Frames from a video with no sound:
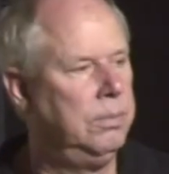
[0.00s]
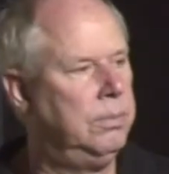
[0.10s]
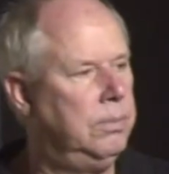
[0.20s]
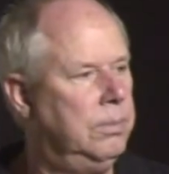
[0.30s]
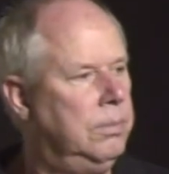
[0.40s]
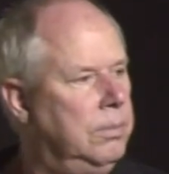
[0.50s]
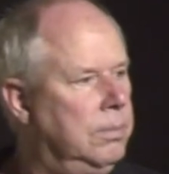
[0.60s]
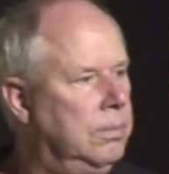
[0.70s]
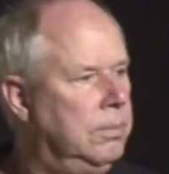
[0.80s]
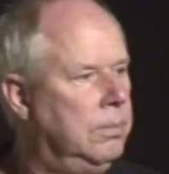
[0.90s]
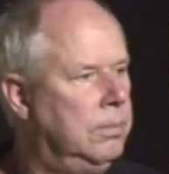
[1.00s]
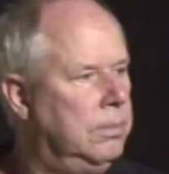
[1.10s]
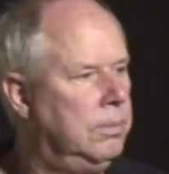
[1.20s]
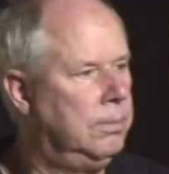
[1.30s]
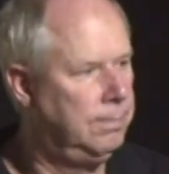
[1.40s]

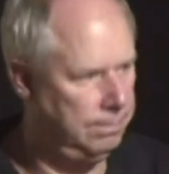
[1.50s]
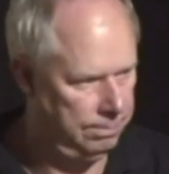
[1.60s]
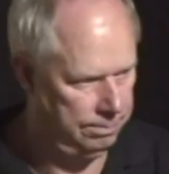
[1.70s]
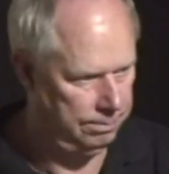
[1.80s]
(no one is talking)